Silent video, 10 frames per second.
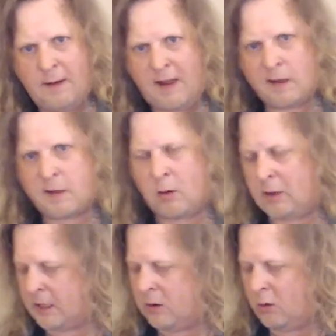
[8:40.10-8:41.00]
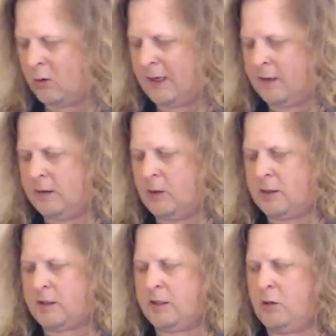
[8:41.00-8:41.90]
And that's a totally cool way to do
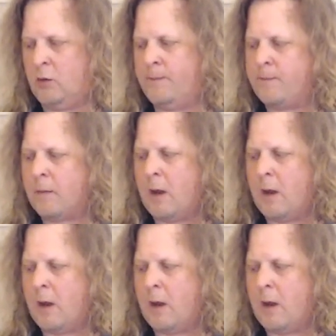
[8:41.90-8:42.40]
it too.